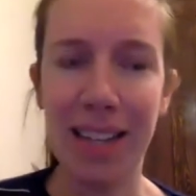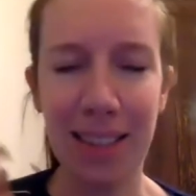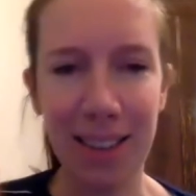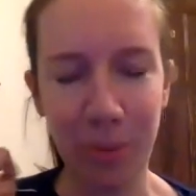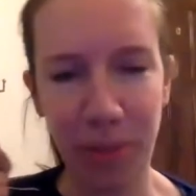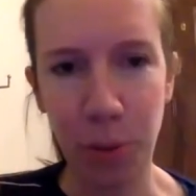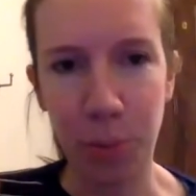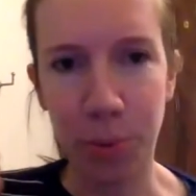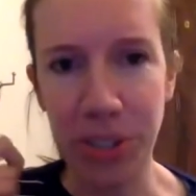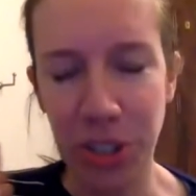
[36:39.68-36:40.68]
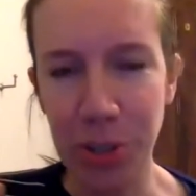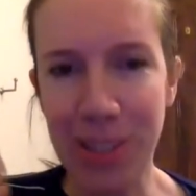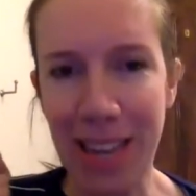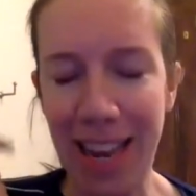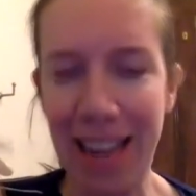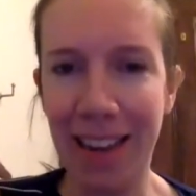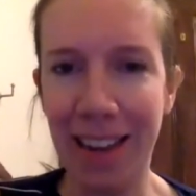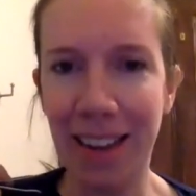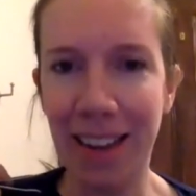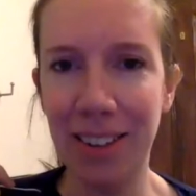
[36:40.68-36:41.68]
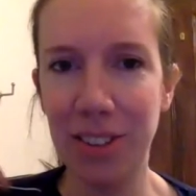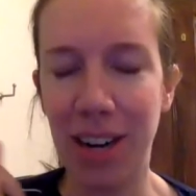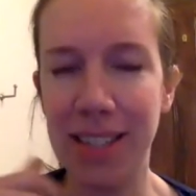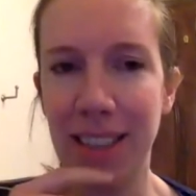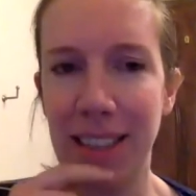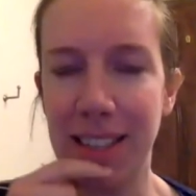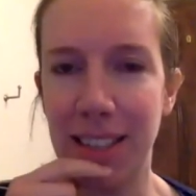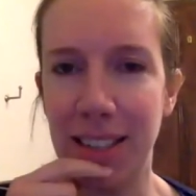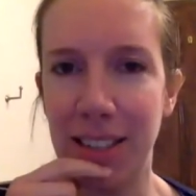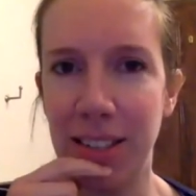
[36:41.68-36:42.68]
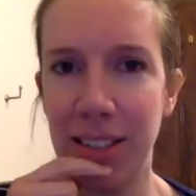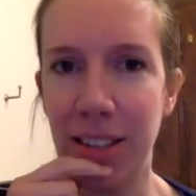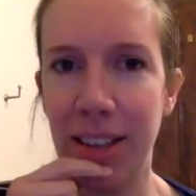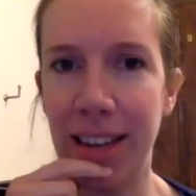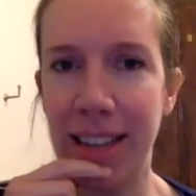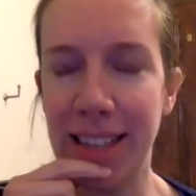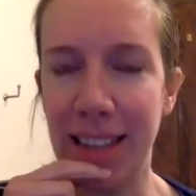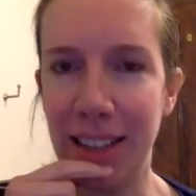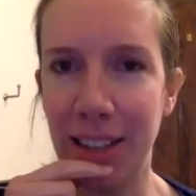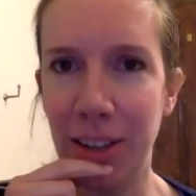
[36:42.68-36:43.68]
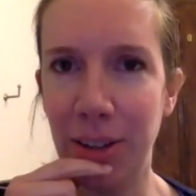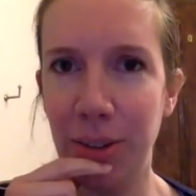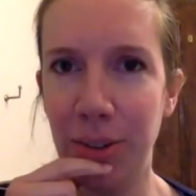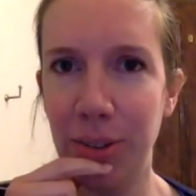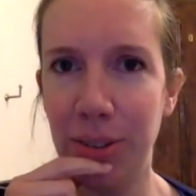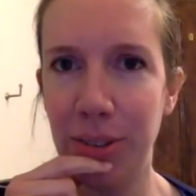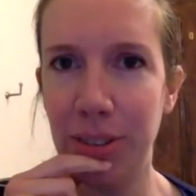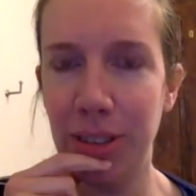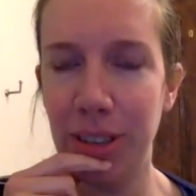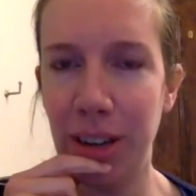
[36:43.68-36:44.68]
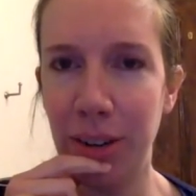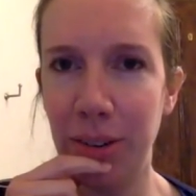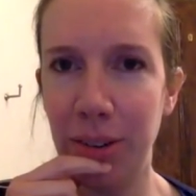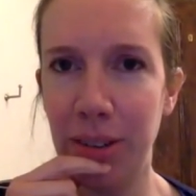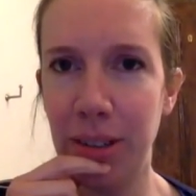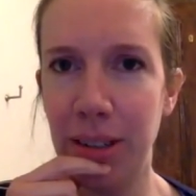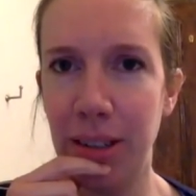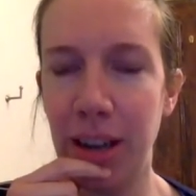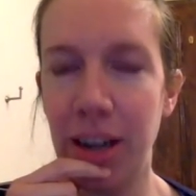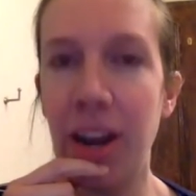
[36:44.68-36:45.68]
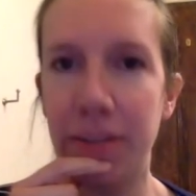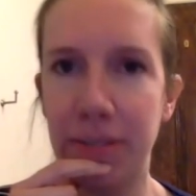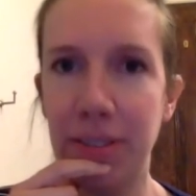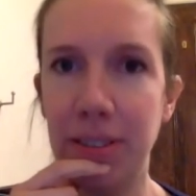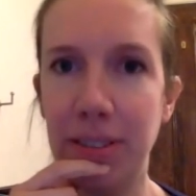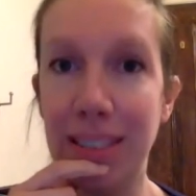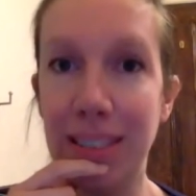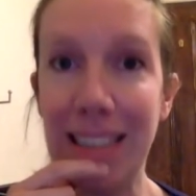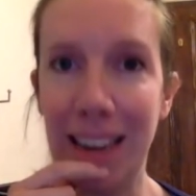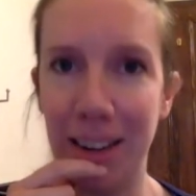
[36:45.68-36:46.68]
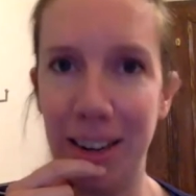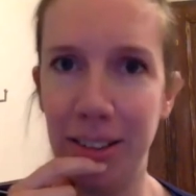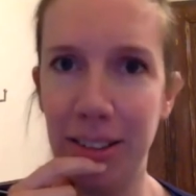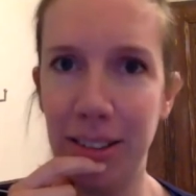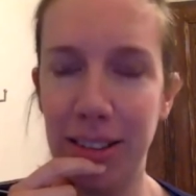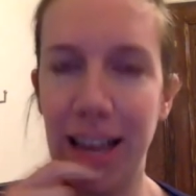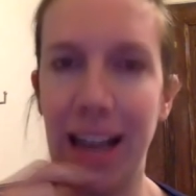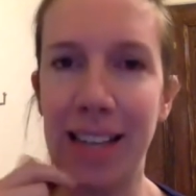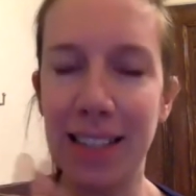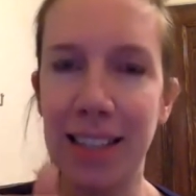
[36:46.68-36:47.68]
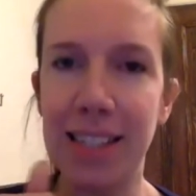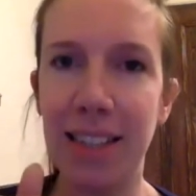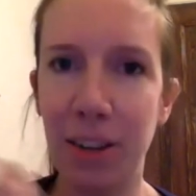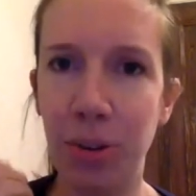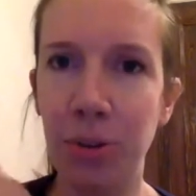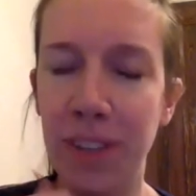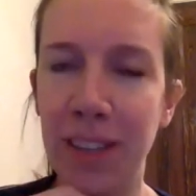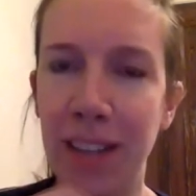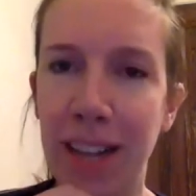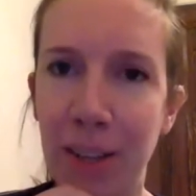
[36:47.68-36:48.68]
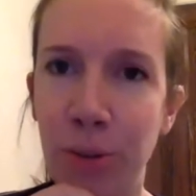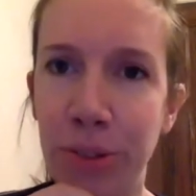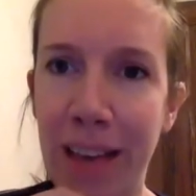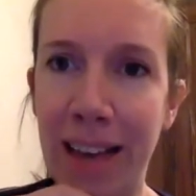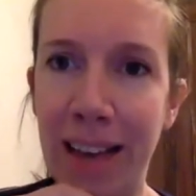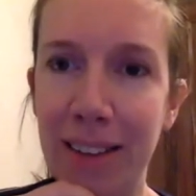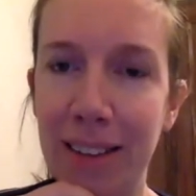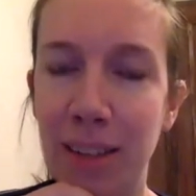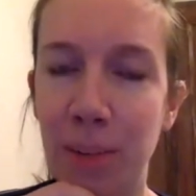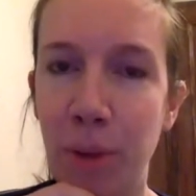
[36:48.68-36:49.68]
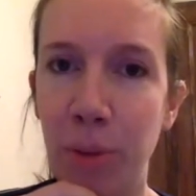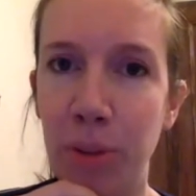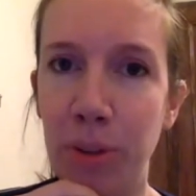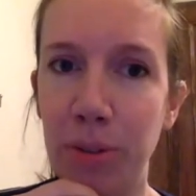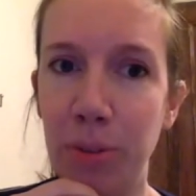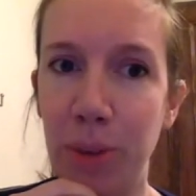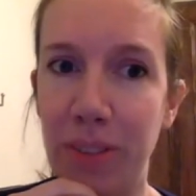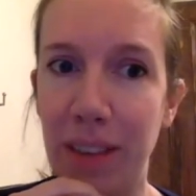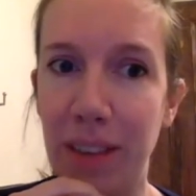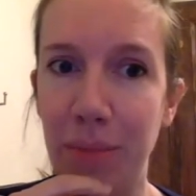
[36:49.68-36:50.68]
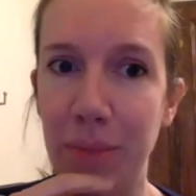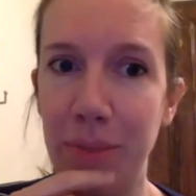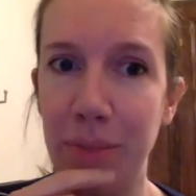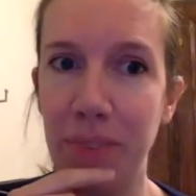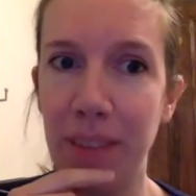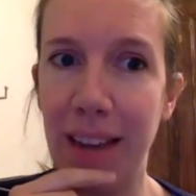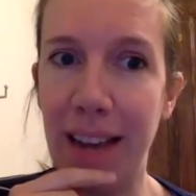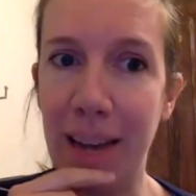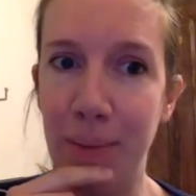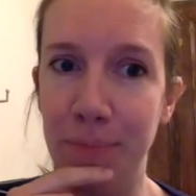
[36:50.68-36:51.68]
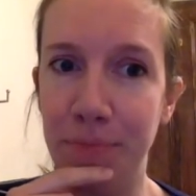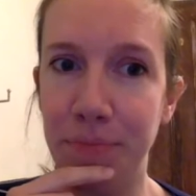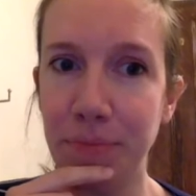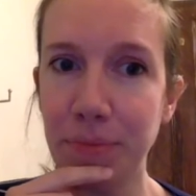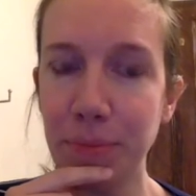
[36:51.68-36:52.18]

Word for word: as a with your producer ear trying to listen so that they're telling you you know enough detail that as a listener you feel like you're there in the moment with them um,